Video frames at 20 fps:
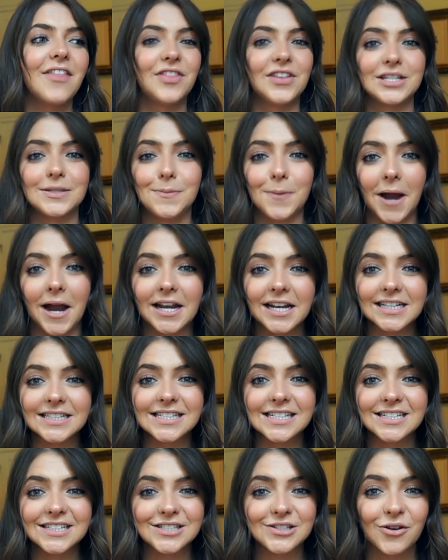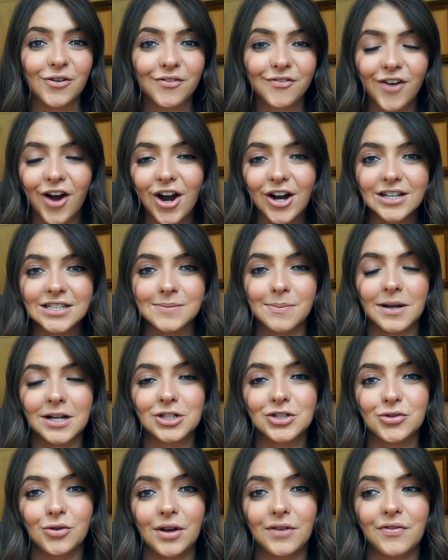This pregnancy so far has been
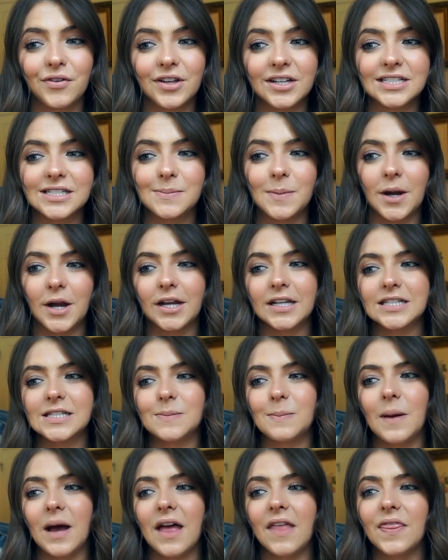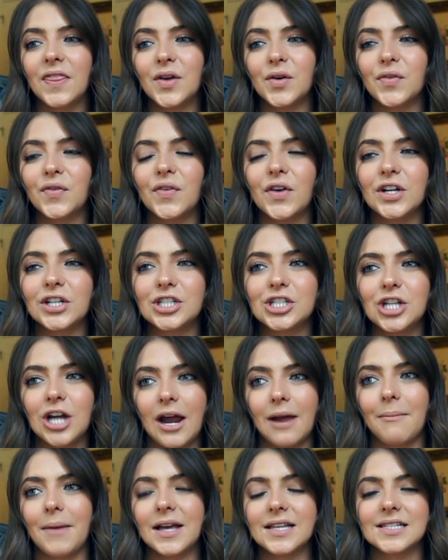a joyful experience, but the first
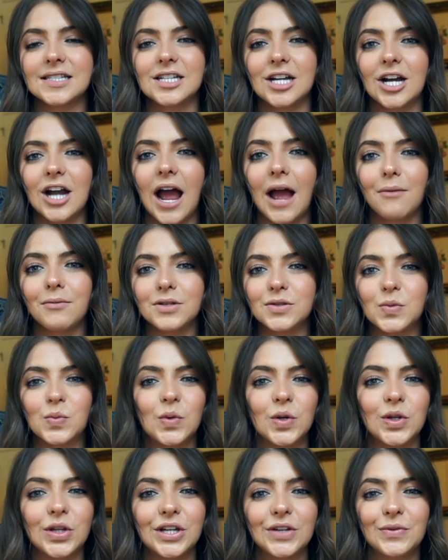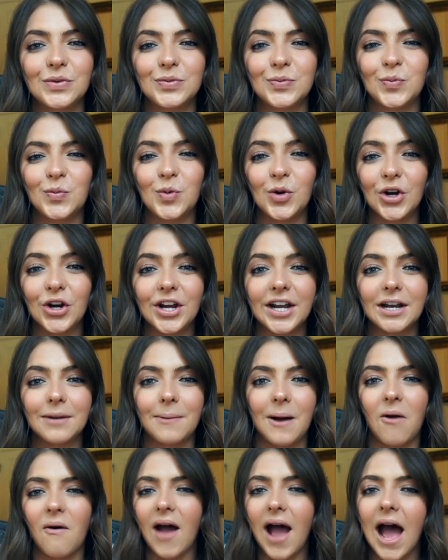trimester I was really worried
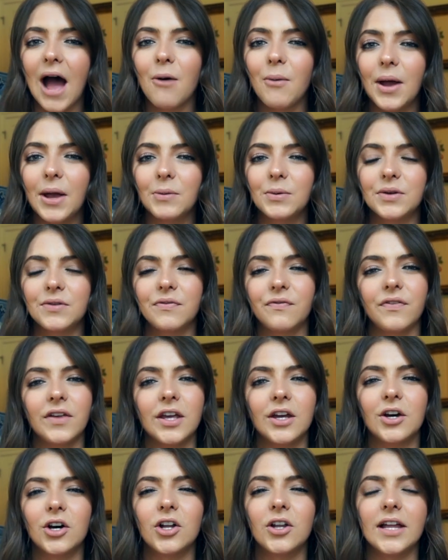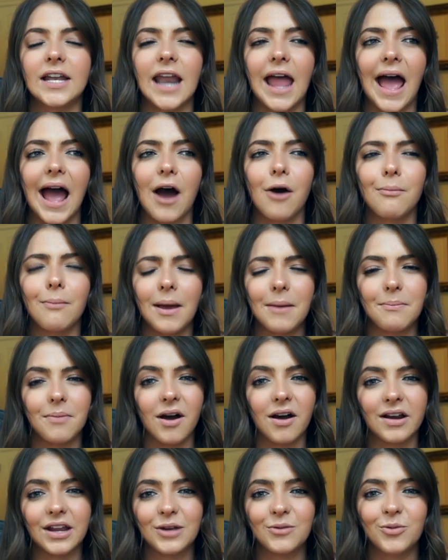about how I would feel and how my
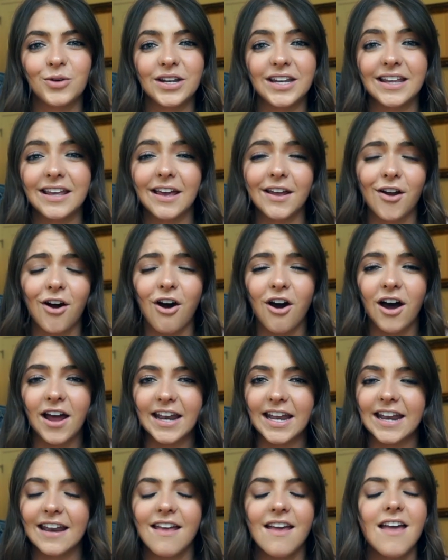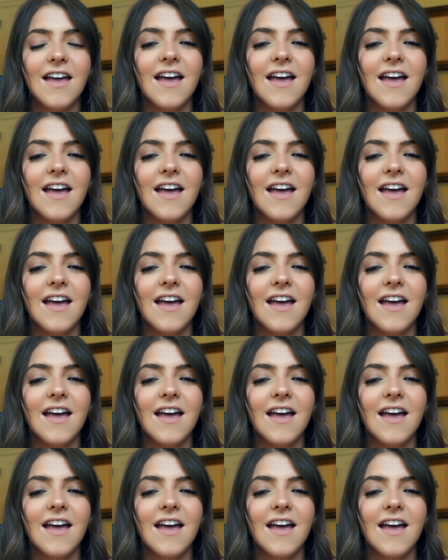body would get on and